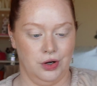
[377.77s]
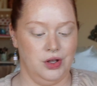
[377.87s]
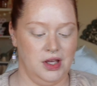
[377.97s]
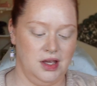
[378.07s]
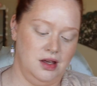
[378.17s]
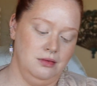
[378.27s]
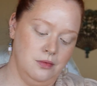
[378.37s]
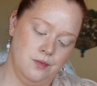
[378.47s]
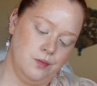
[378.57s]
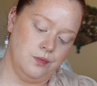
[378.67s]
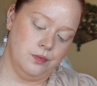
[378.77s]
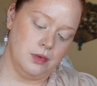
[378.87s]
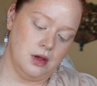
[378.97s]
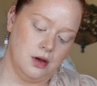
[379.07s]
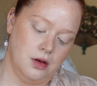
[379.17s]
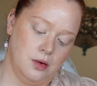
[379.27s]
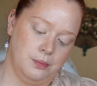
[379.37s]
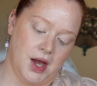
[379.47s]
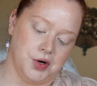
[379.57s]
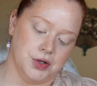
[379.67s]
cookie
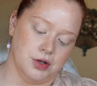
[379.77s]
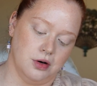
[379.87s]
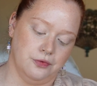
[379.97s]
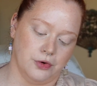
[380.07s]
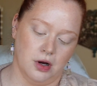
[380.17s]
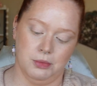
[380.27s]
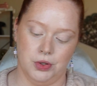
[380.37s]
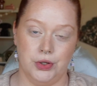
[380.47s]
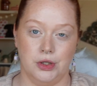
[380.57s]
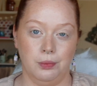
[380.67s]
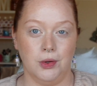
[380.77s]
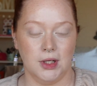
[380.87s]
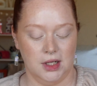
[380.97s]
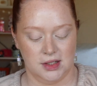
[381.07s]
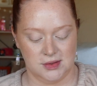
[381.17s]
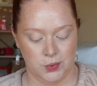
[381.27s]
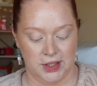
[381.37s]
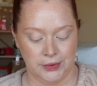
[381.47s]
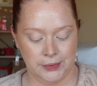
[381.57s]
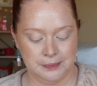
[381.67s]
powder from Huda Beauty as
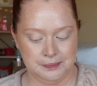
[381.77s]
well.